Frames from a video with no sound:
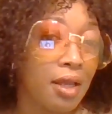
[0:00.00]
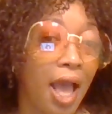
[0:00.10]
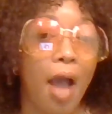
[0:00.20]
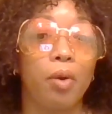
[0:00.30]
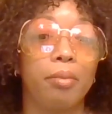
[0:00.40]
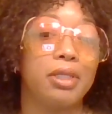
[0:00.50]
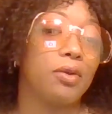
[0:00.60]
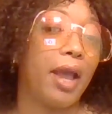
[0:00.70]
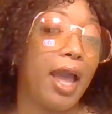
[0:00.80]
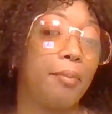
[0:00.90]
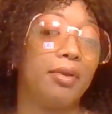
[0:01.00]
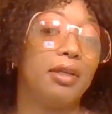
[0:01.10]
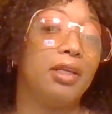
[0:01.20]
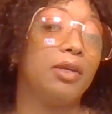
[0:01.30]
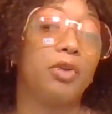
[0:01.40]
I would be so
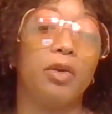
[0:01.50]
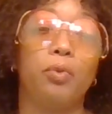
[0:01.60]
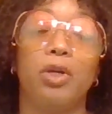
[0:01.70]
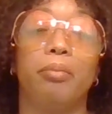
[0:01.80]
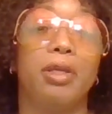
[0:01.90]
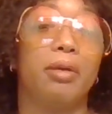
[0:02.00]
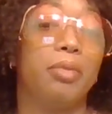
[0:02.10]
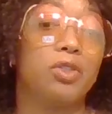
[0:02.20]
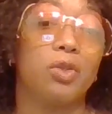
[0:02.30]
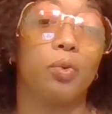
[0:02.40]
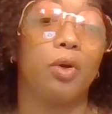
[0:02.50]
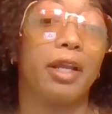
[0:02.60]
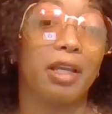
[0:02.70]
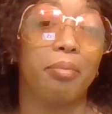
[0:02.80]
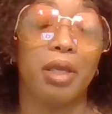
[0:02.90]
happy. It wouldn't be a bitch in the world
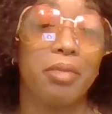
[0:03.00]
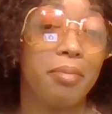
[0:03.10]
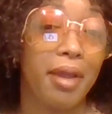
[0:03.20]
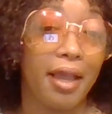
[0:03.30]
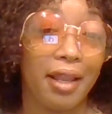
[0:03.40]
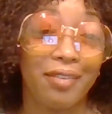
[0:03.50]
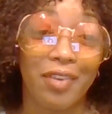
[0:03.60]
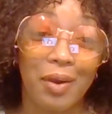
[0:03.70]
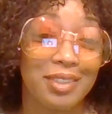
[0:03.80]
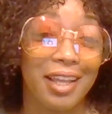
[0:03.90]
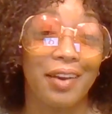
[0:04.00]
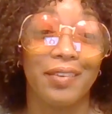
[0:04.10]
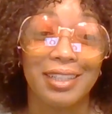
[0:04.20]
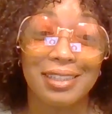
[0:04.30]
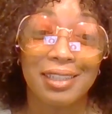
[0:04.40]
that could make me mad if I was that
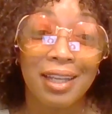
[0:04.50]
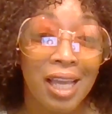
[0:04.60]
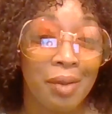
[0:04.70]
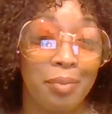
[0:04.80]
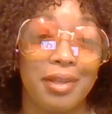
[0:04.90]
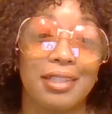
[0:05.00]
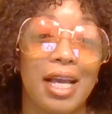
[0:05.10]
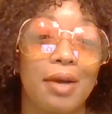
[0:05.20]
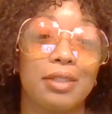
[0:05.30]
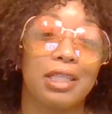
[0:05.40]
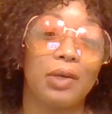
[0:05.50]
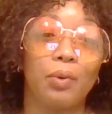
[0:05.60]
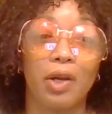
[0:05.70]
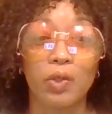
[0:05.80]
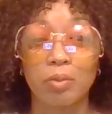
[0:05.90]
rich, because I would just get
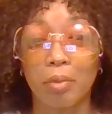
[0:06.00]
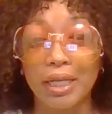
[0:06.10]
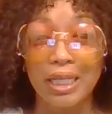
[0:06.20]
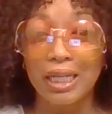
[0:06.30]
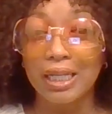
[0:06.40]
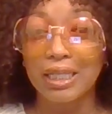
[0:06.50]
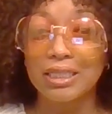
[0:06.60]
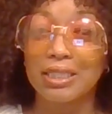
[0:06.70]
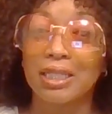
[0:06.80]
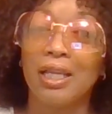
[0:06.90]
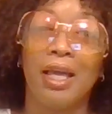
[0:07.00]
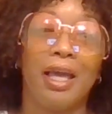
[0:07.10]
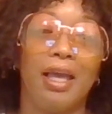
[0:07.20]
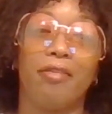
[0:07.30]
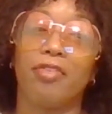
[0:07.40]
one of those money guns and